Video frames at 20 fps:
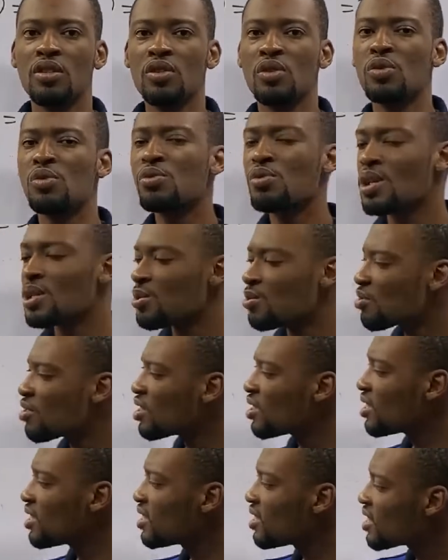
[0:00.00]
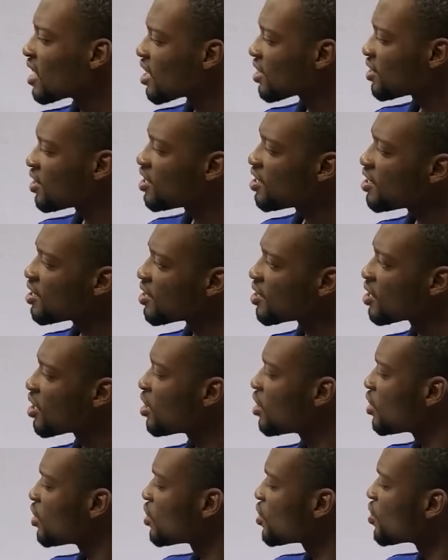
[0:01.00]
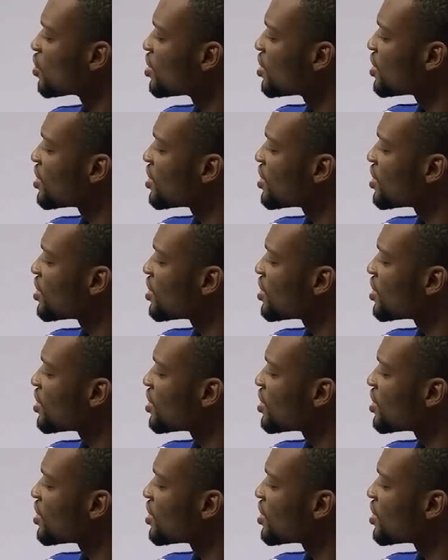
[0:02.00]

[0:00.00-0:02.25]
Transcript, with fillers: to restrict this JAMB series to the